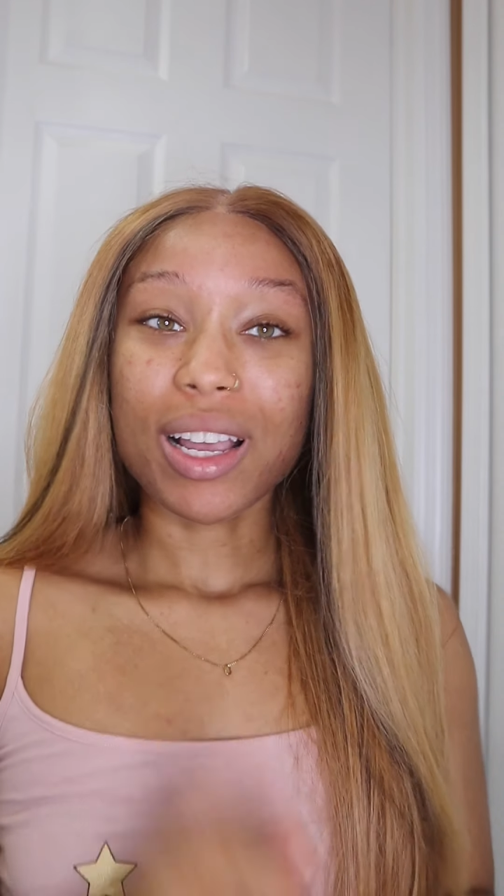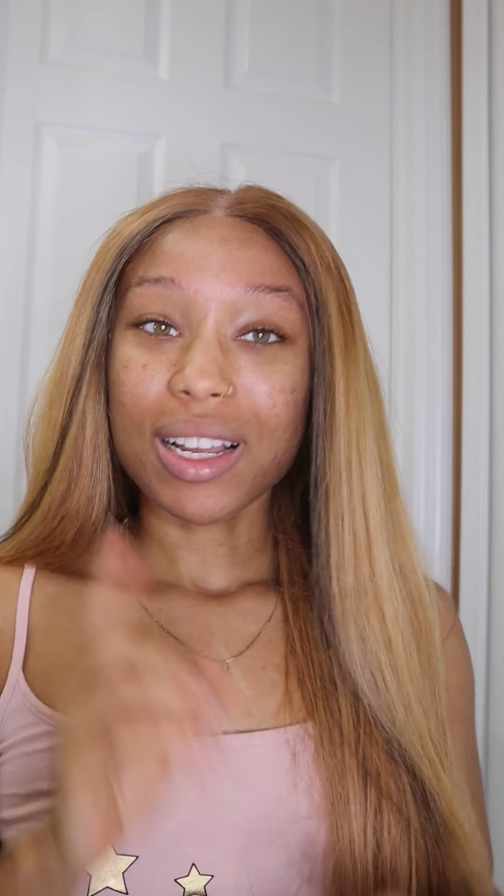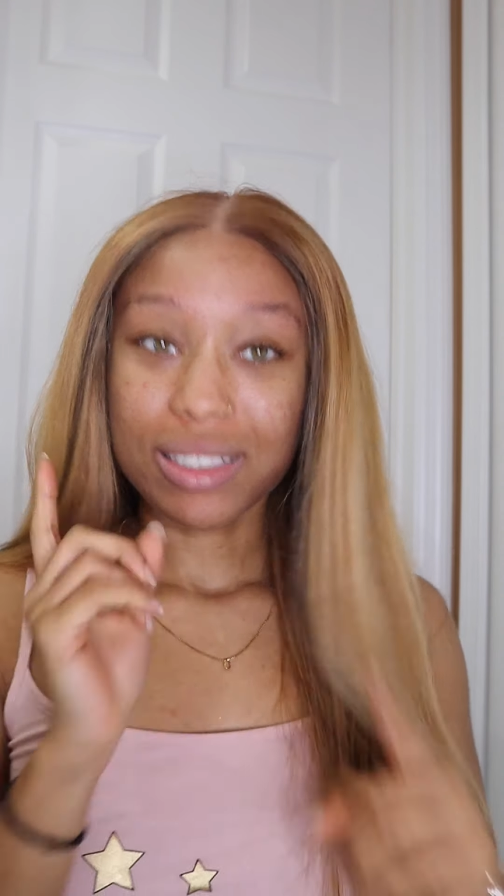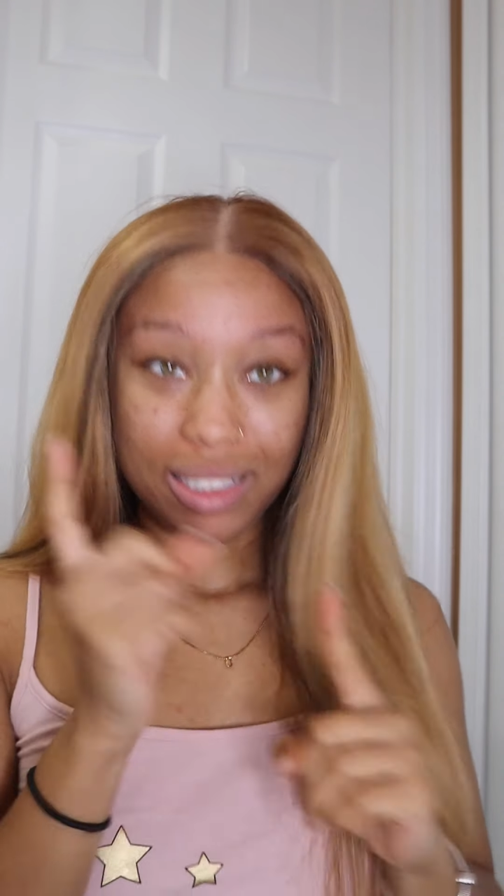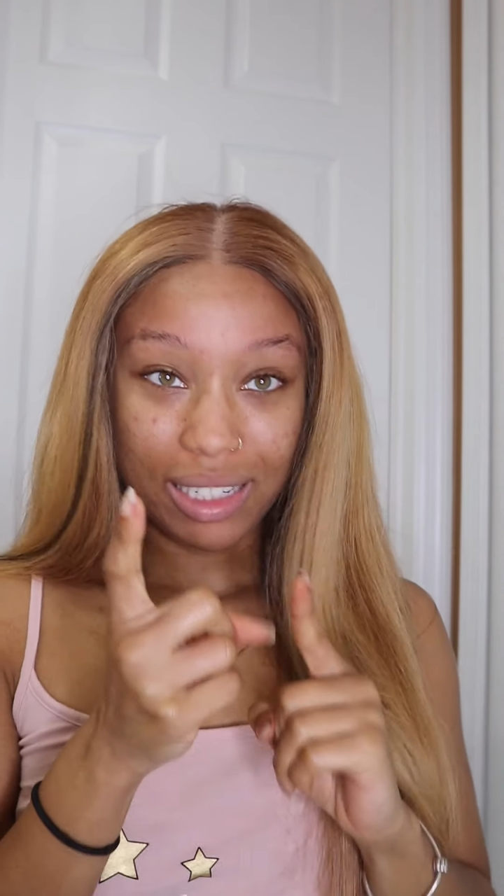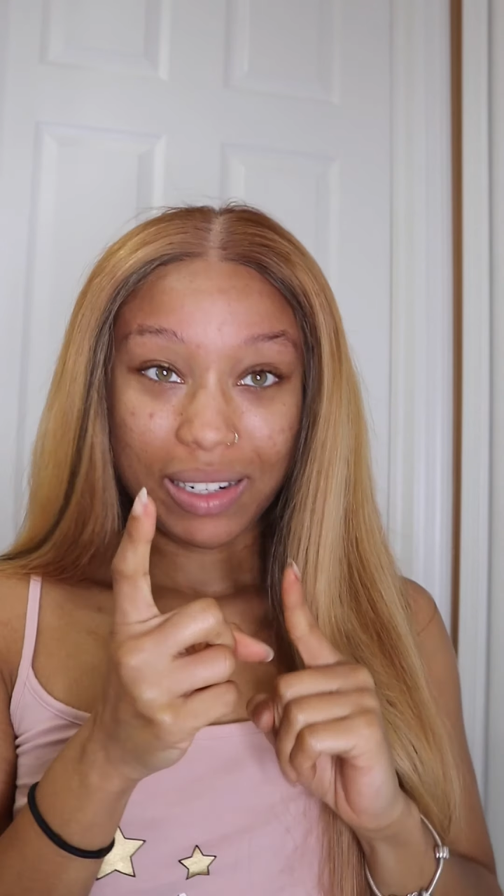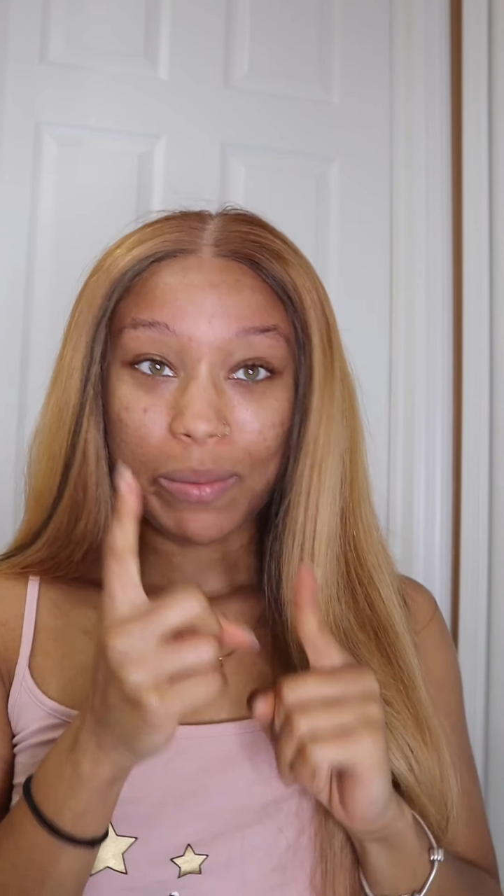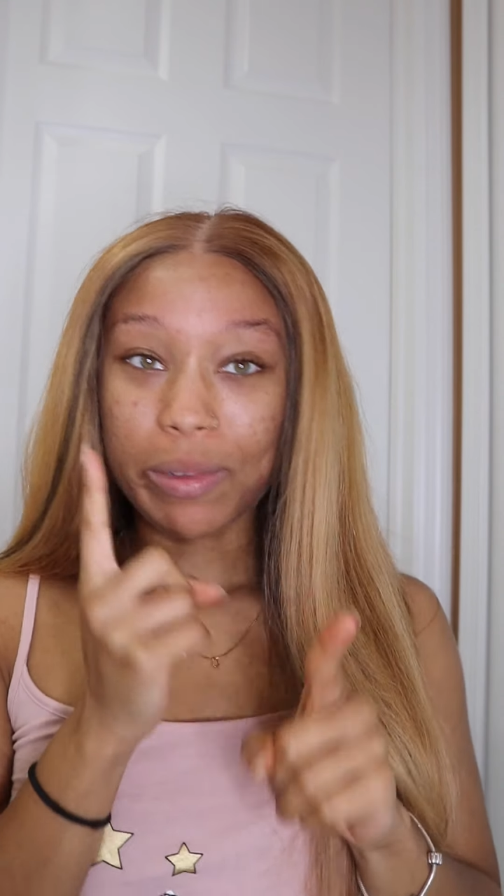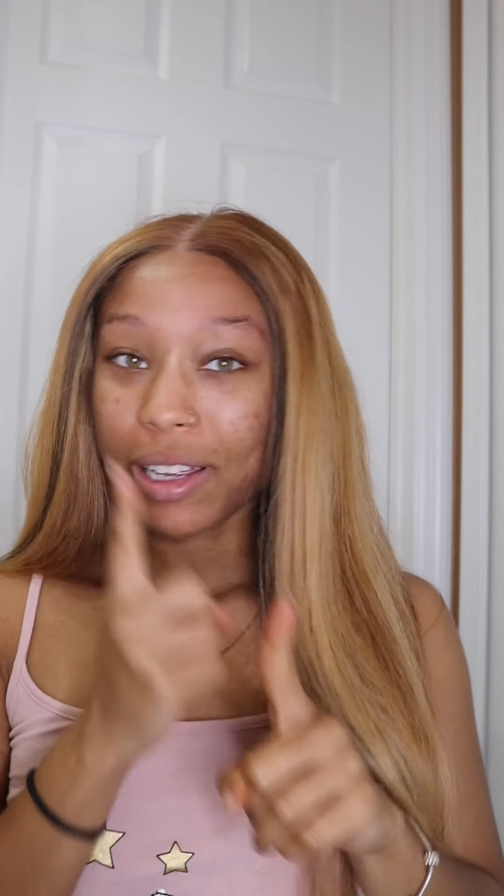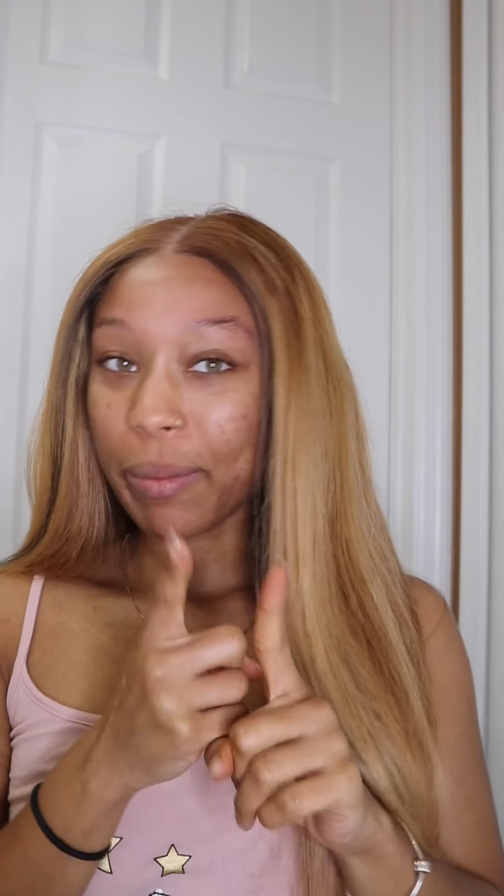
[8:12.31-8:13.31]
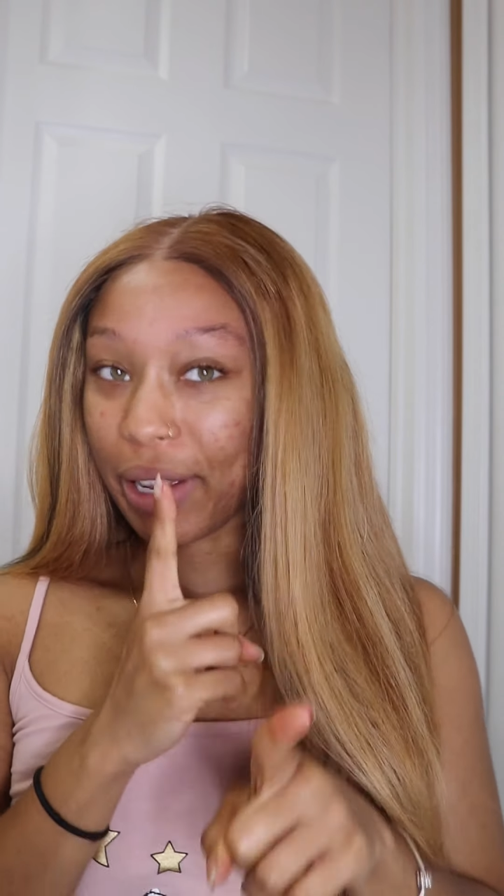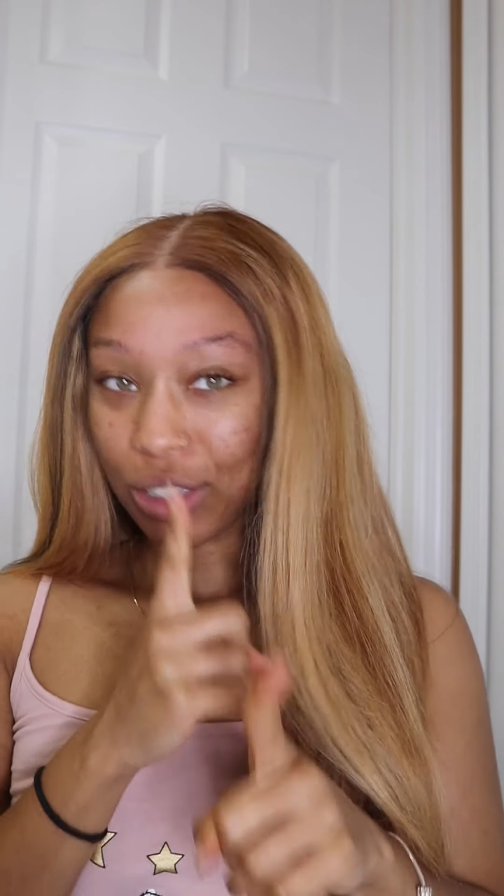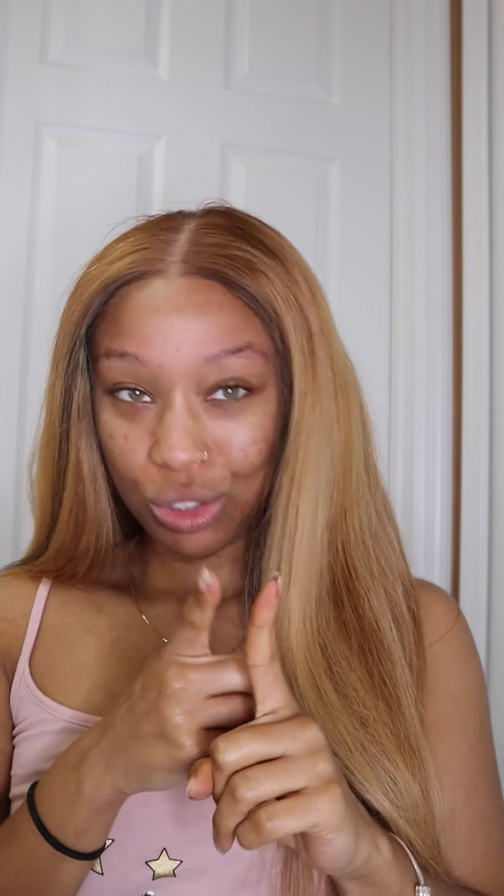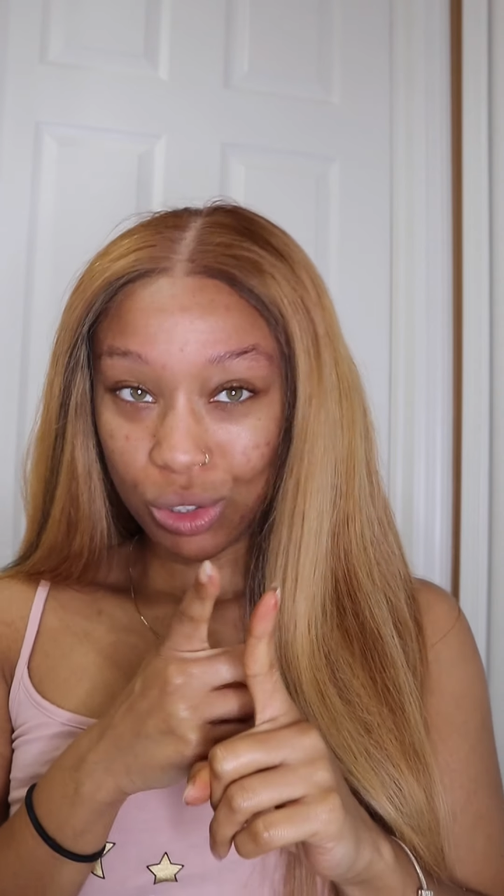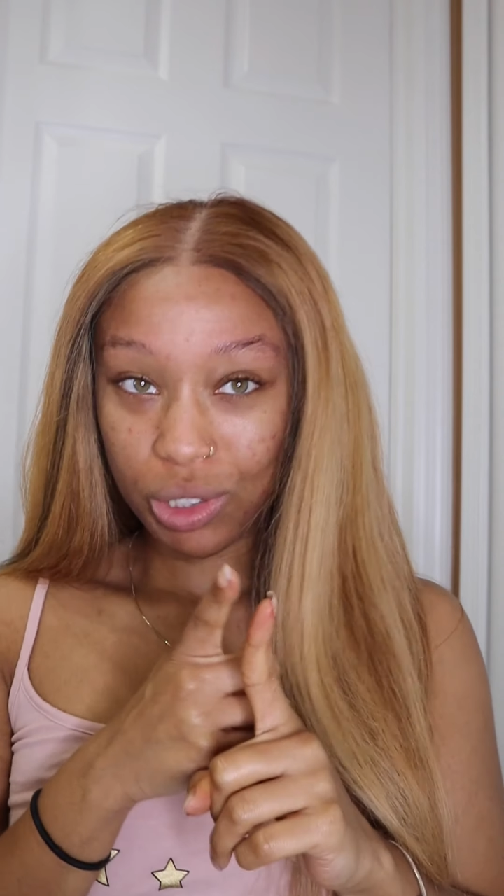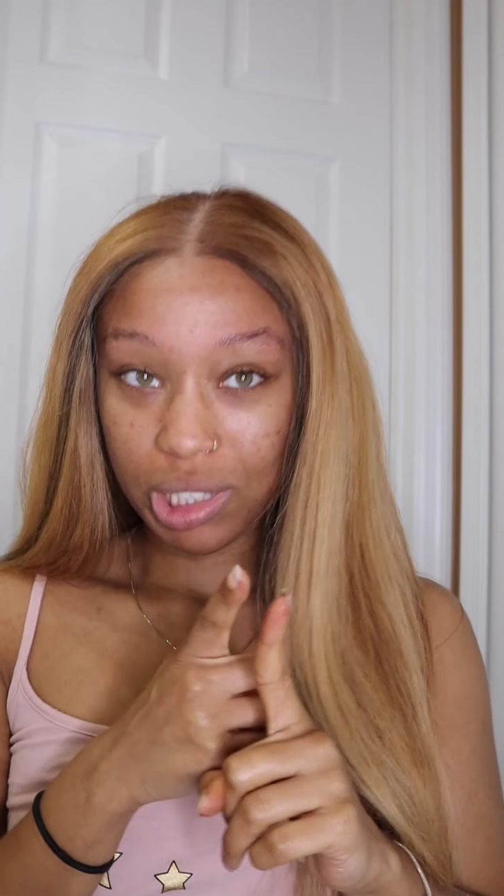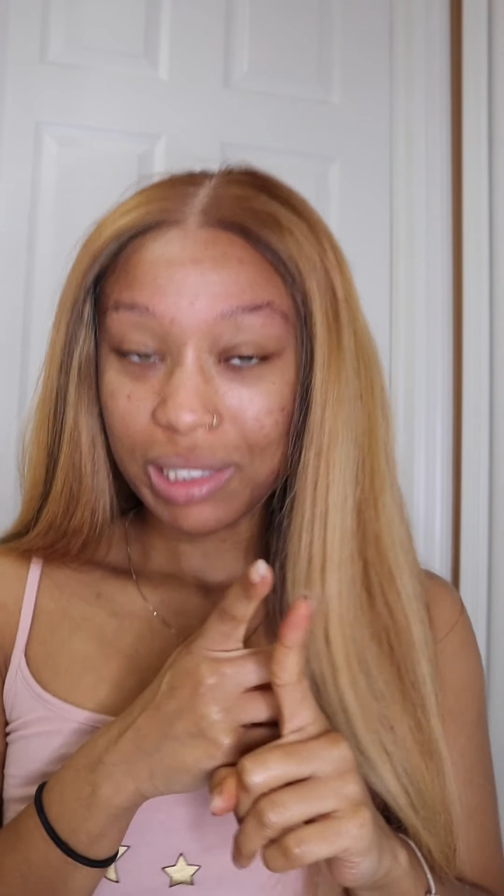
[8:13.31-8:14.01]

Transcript: And then I'm gonna get back to y'all.